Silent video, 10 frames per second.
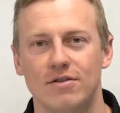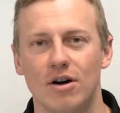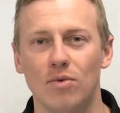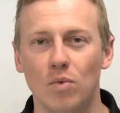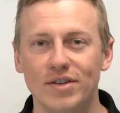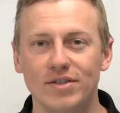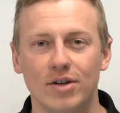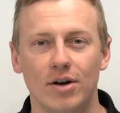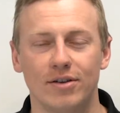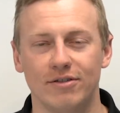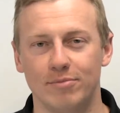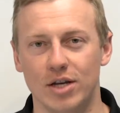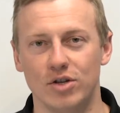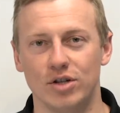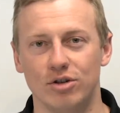A once talkative
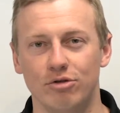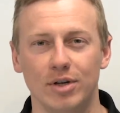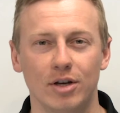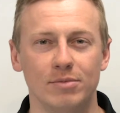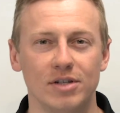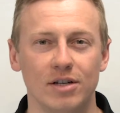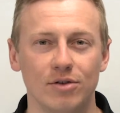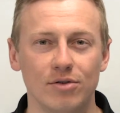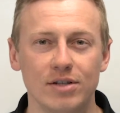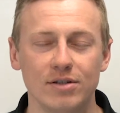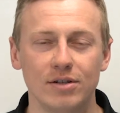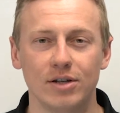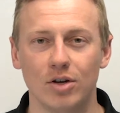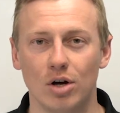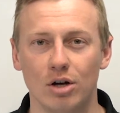patient who becomes increasingly
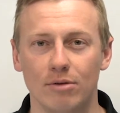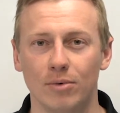calm